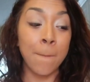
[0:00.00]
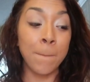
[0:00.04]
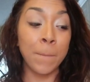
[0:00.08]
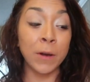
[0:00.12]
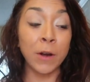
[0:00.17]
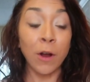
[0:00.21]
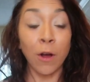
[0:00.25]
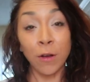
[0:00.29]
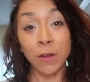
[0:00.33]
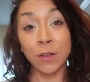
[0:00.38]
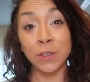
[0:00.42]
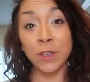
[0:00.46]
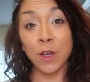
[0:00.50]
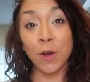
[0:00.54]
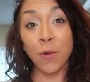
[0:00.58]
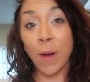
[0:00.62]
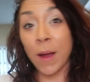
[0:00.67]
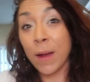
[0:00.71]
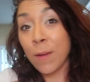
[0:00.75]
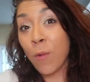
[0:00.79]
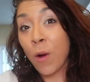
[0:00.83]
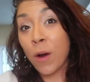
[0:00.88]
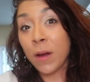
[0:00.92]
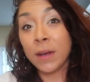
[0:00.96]
But also
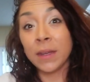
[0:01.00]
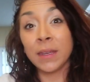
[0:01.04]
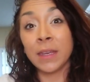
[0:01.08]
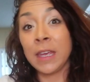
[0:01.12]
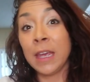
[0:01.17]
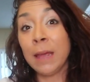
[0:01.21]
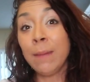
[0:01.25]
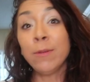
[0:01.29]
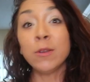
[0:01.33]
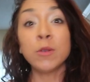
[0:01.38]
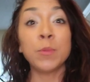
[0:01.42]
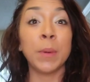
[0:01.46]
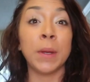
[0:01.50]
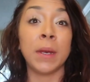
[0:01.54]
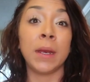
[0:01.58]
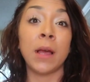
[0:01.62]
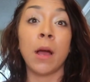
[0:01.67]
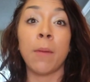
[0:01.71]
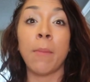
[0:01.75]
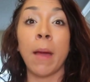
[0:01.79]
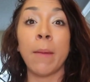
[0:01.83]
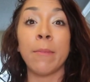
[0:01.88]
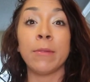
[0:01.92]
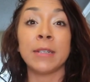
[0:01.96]
I wanna keep
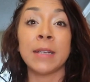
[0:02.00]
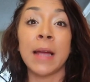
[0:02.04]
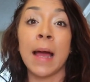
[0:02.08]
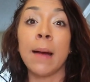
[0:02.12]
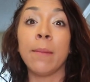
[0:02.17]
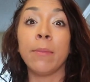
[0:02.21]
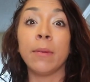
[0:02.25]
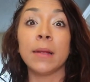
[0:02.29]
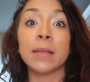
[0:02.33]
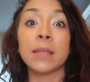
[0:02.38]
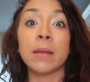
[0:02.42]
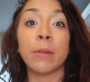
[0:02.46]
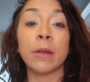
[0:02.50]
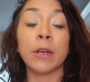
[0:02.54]
speeding up my metabolism.